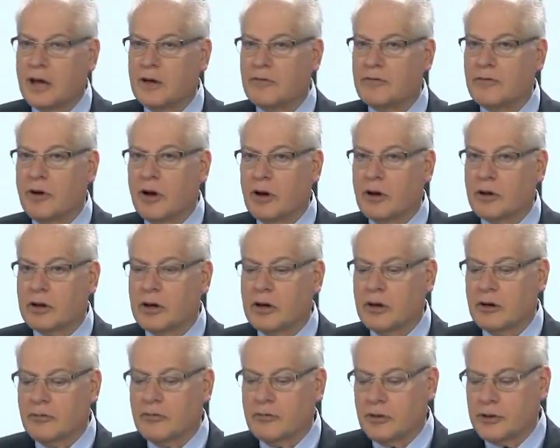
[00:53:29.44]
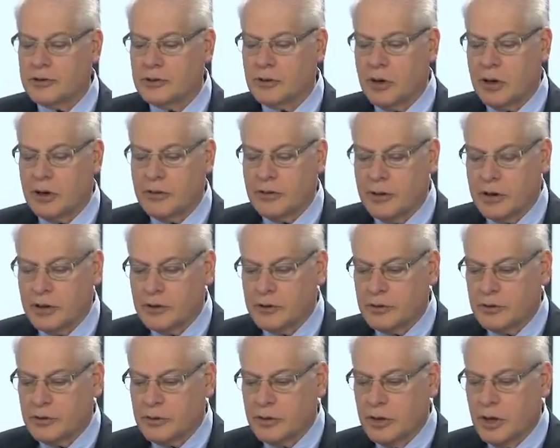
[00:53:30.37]
and follow carefully. So I
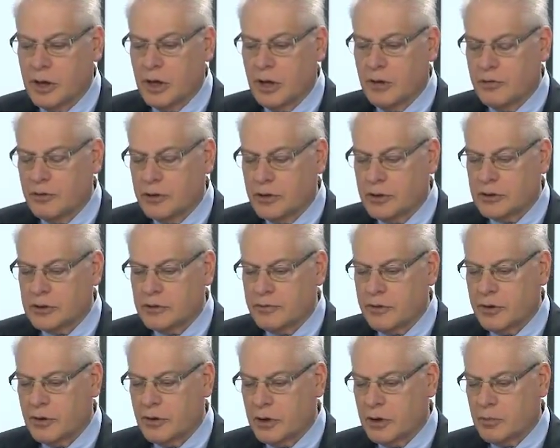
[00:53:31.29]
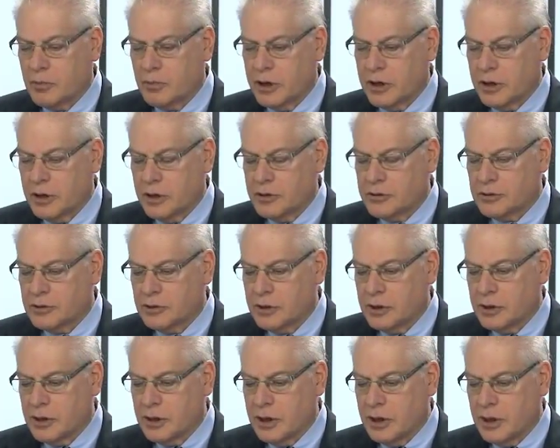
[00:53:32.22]
think for the severely brain
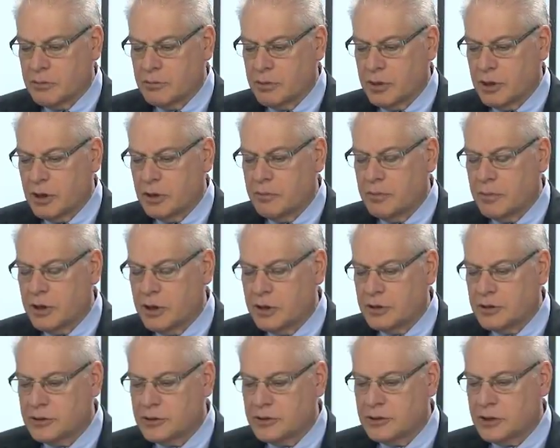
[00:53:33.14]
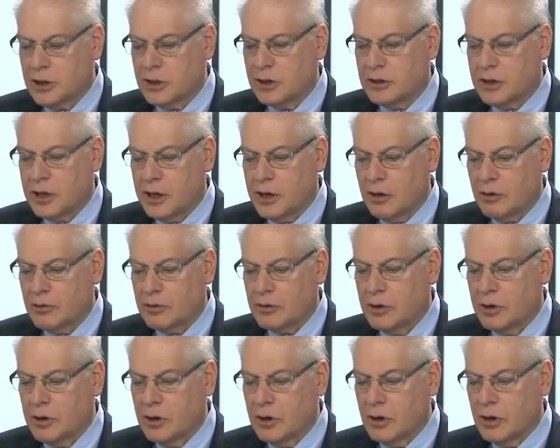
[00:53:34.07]
injured, it really means sitting
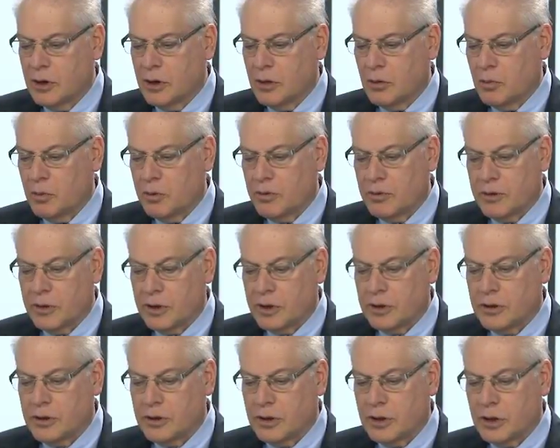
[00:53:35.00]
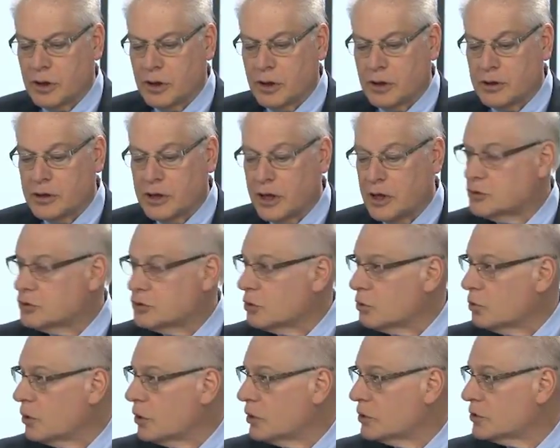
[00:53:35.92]
down within days
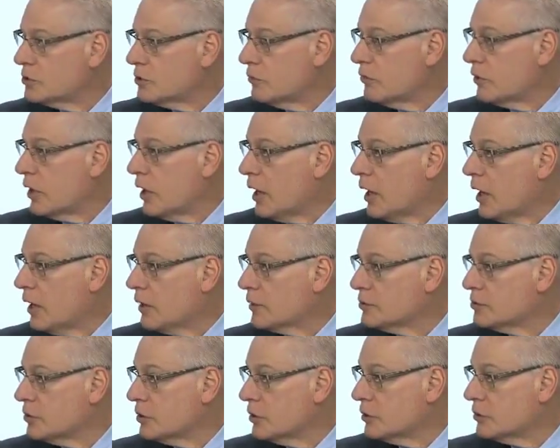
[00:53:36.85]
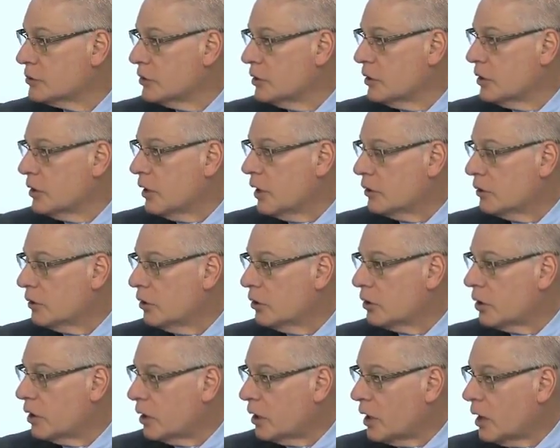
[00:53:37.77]
or weeks of the accident and
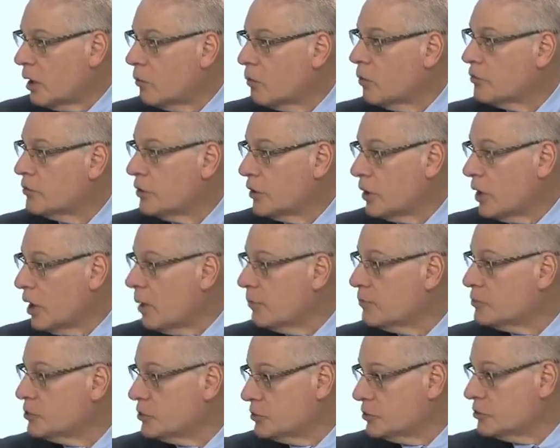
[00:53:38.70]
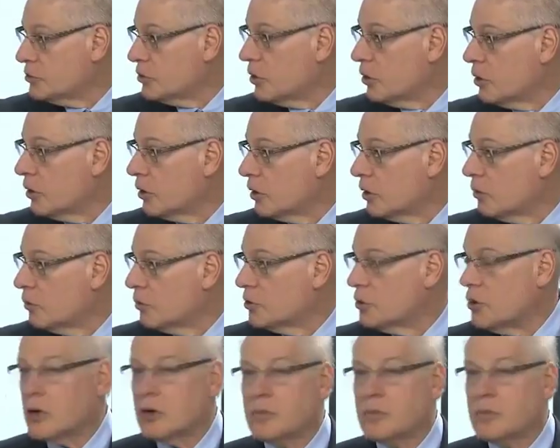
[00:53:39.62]
looking at what the options are. We're